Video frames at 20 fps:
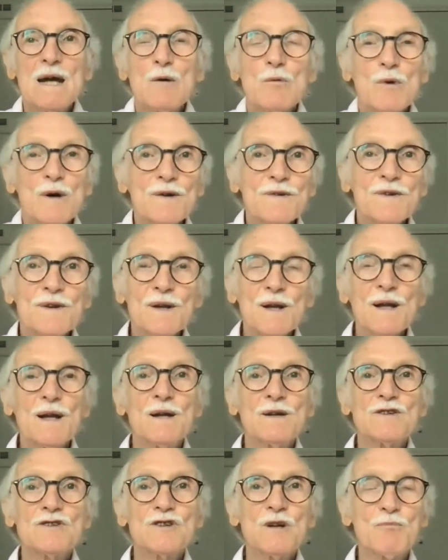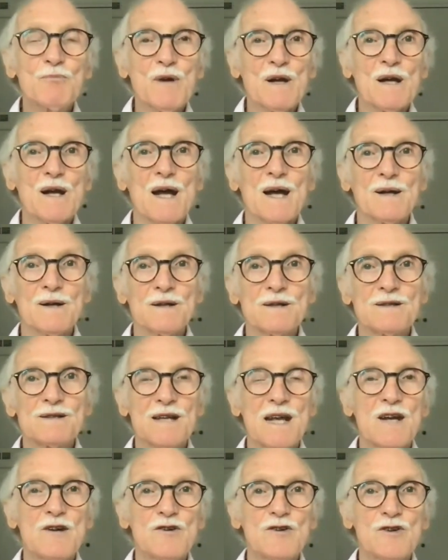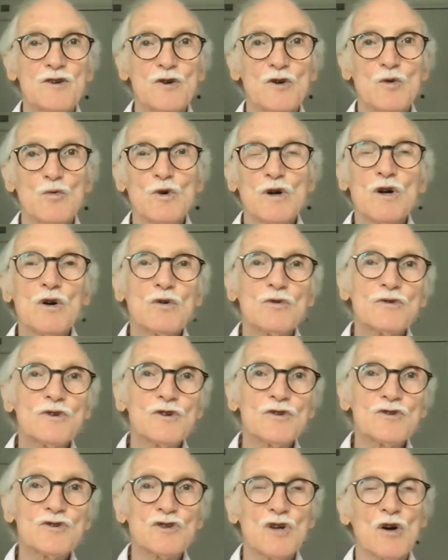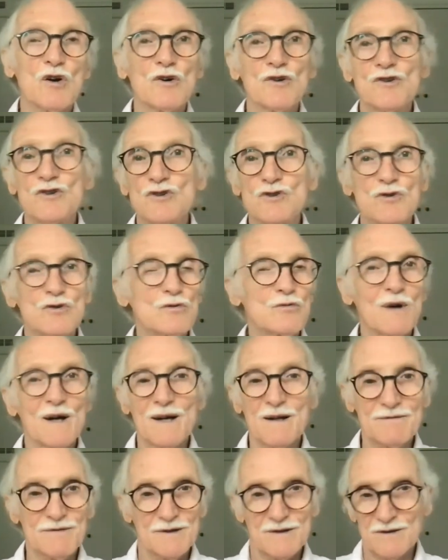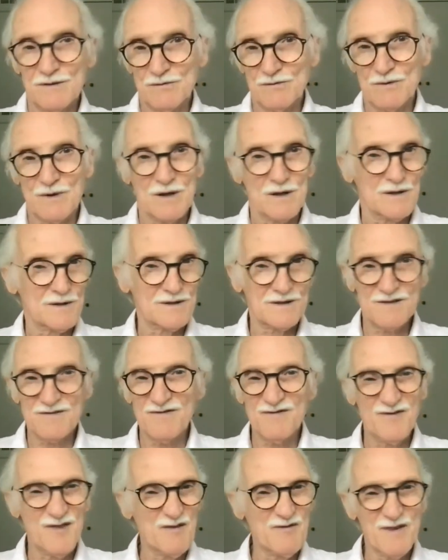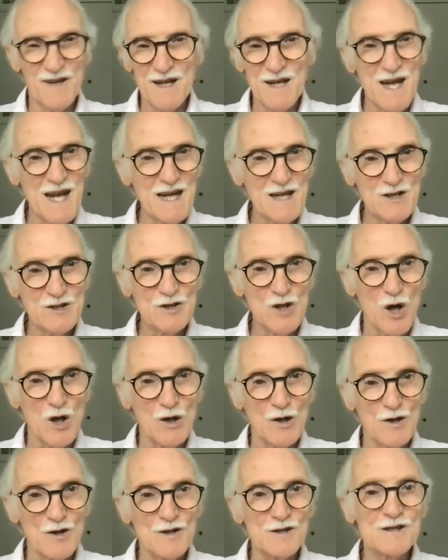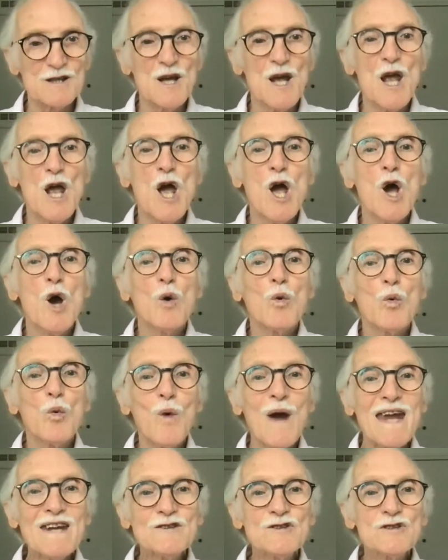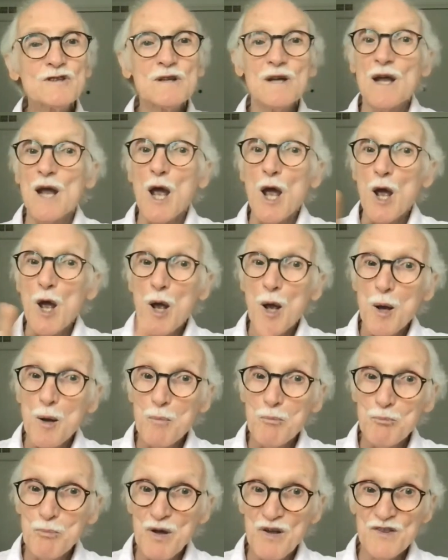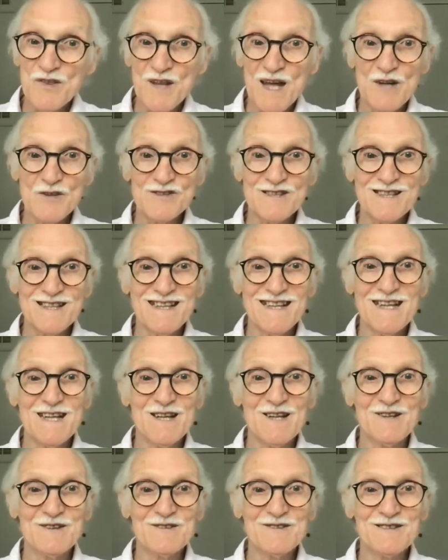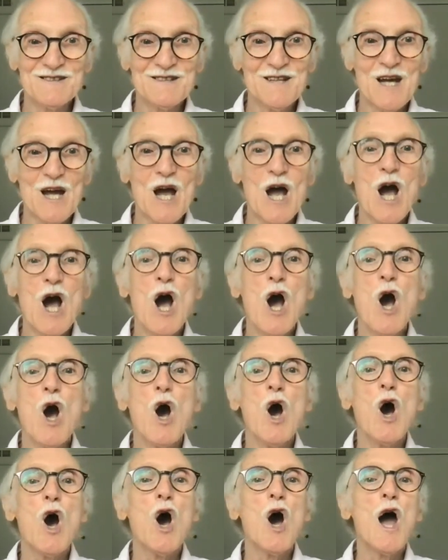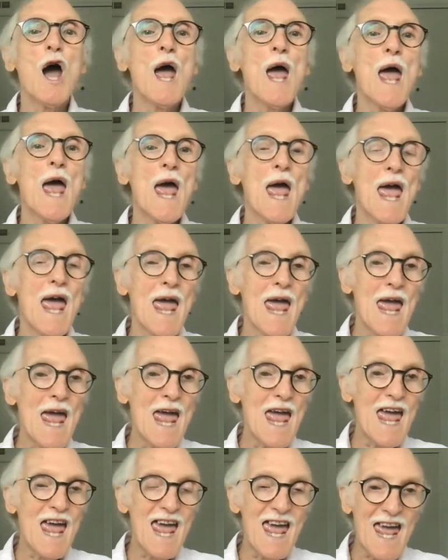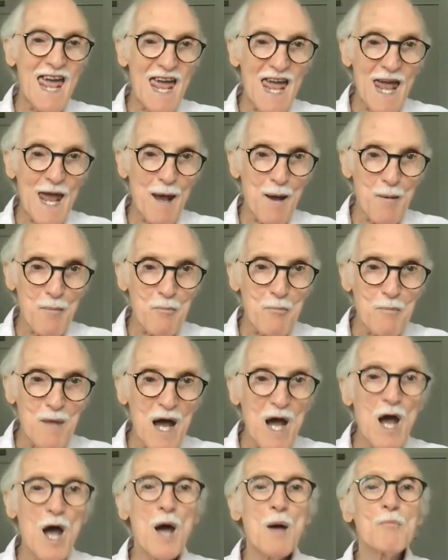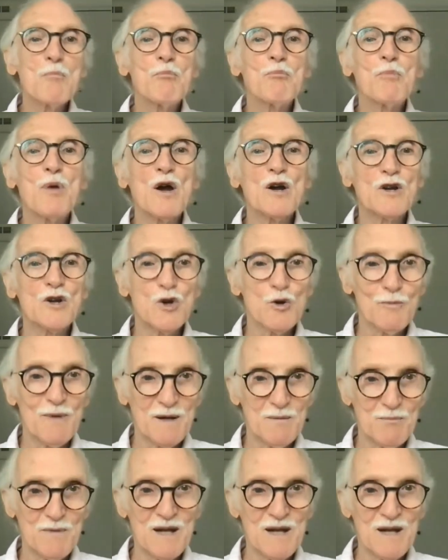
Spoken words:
What the shipping line is saying to you, we're going to charge you whatever it was, $58 weight per 1,000 kilos or M per cubic